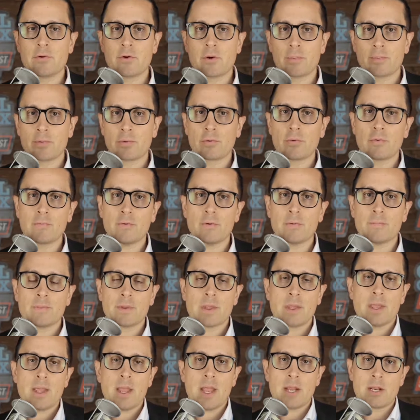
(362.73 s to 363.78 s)
your approval.
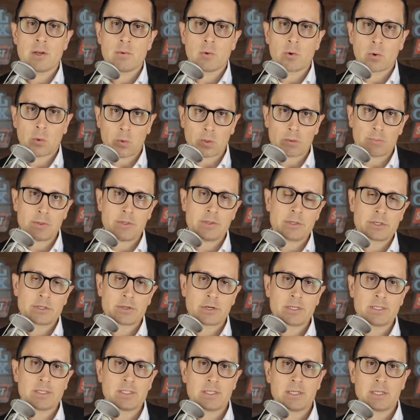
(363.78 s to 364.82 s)
And you work with me, the
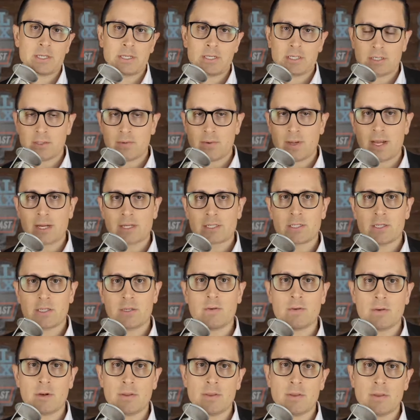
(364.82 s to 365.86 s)
trustee, to
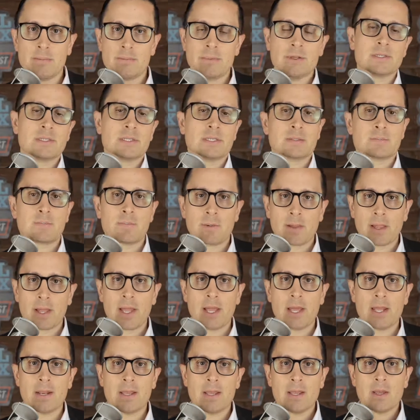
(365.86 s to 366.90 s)
execute on the business
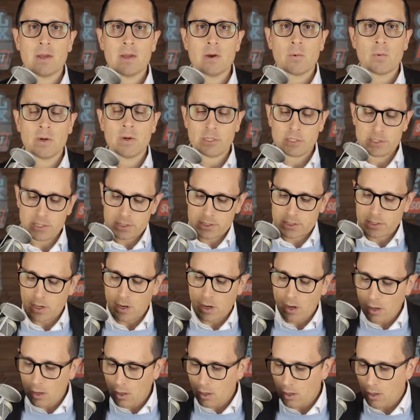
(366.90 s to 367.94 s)
plan, which is
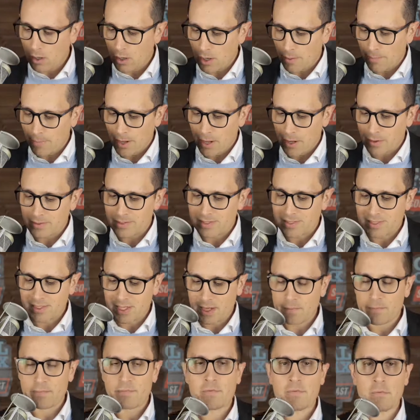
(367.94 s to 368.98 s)
all about
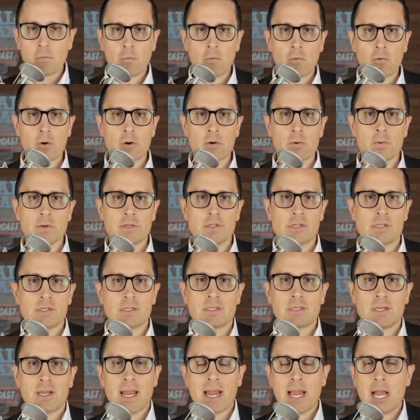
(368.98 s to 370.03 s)
step 4, which
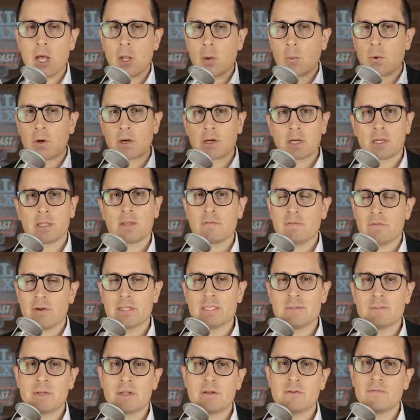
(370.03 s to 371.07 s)
is how and where can the
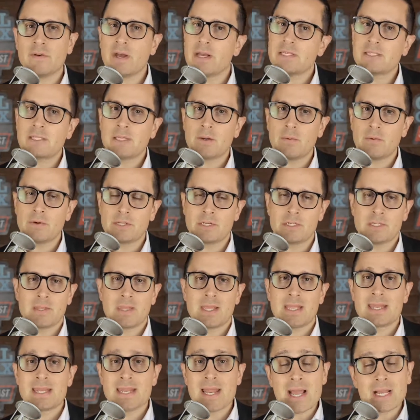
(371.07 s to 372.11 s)
funds be invested, which is in
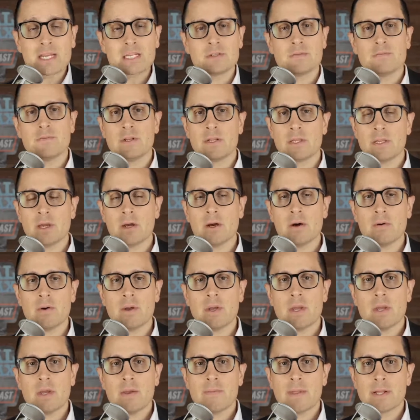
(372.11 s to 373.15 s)
the next video.
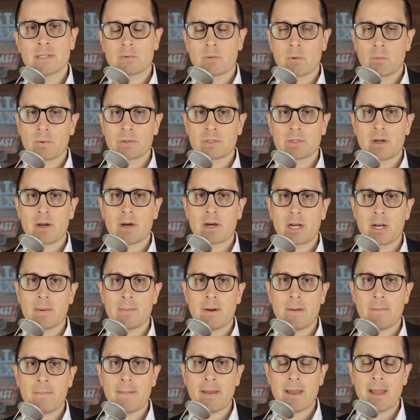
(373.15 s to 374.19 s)
That's where we're talking
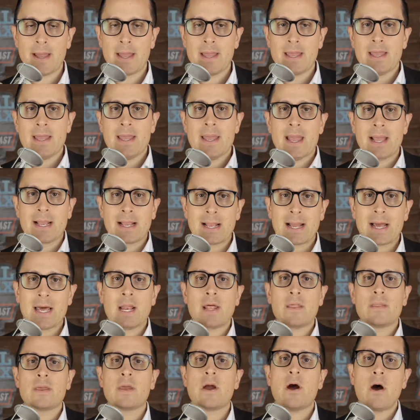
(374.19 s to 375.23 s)
about that and kind
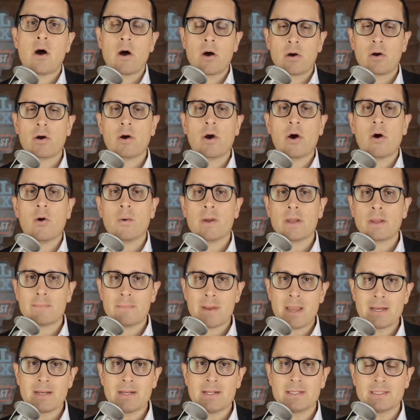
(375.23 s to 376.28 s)
of the ongoing
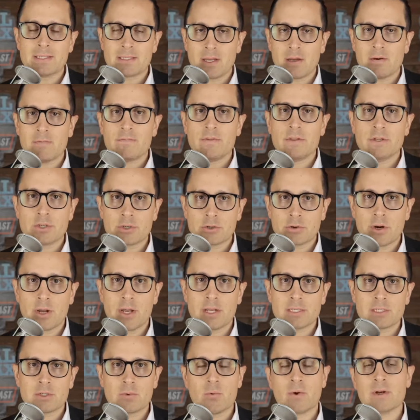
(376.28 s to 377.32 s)
maintenance of the
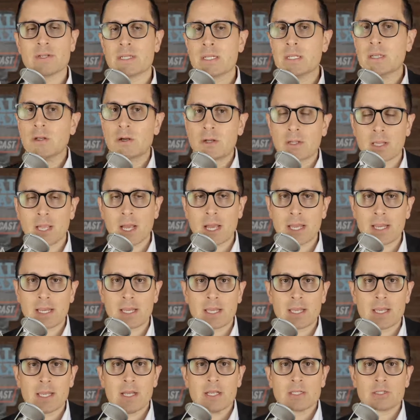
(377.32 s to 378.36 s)
trust. What does it look
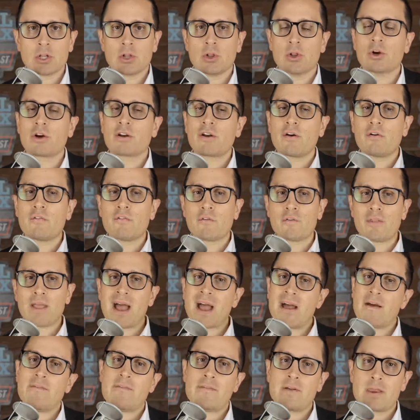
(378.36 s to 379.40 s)
like? So look for
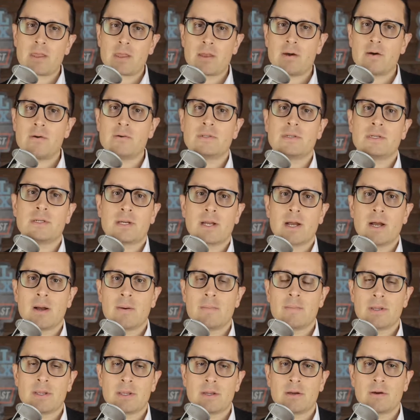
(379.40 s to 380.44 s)
that video to
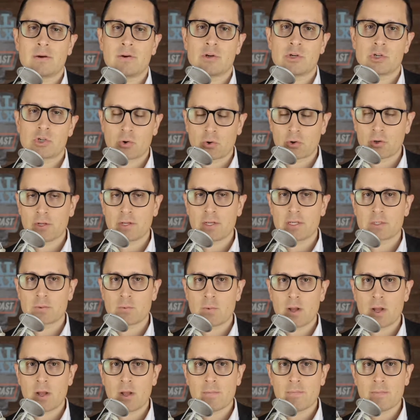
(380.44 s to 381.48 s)
come here shortly as
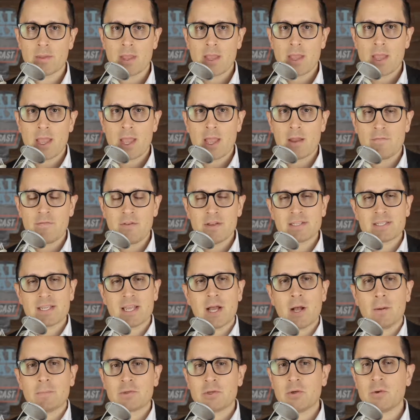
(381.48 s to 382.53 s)
well. If this
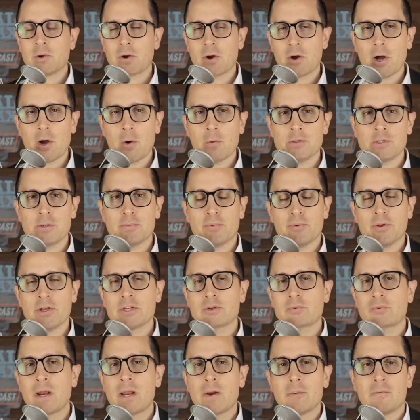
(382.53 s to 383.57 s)
helped you at all, would you
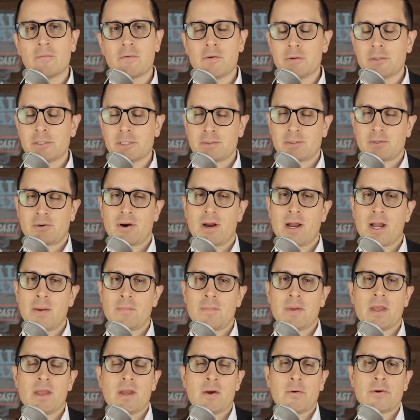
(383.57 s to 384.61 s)
please rate, review,
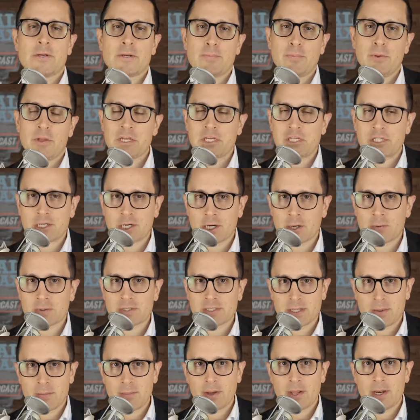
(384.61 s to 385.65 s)
subscribe? Would you please share it with
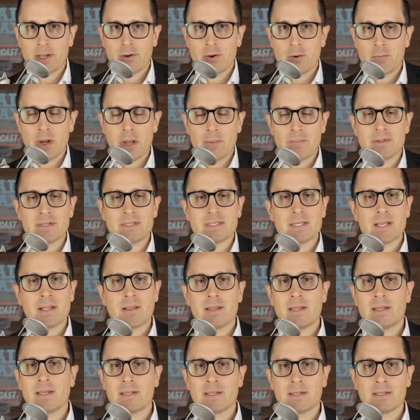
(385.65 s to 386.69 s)
somebody who might be
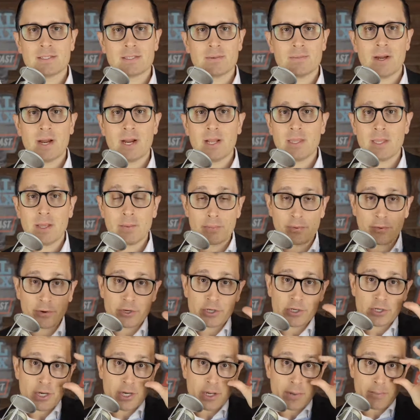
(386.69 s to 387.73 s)
selling some highly
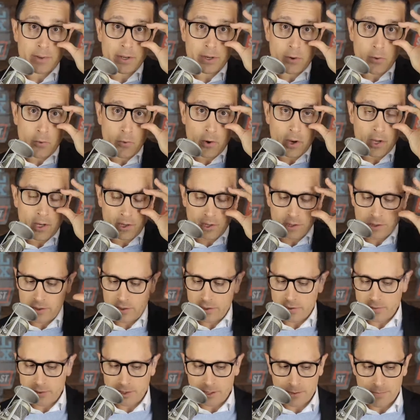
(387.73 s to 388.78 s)
appreciated Bitcoin,
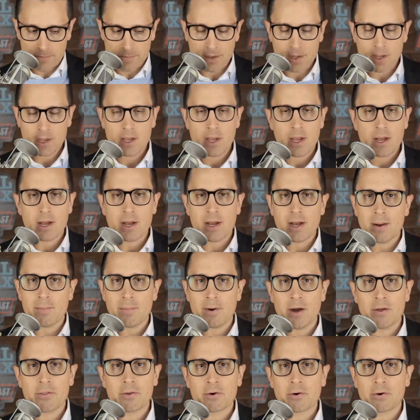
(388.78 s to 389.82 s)
Ethereum,
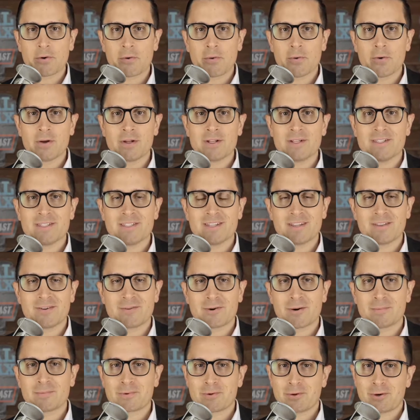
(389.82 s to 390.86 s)
other coins, other
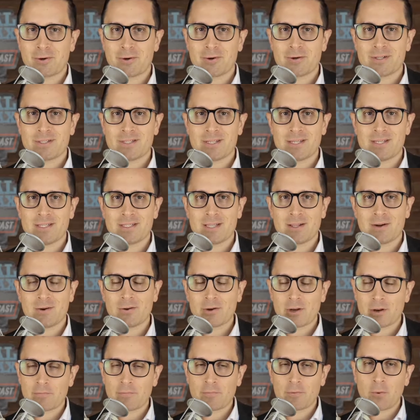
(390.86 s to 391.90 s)
cryptocurrencies, and they're
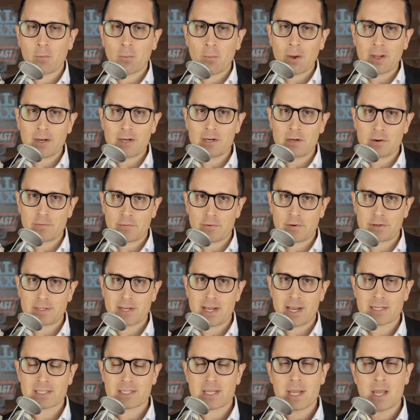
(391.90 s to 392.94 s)
looking for a way to defer
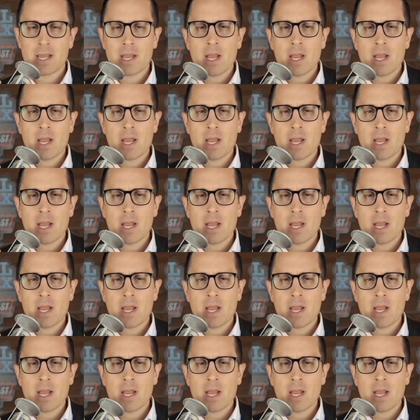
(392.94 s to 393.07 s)
tax?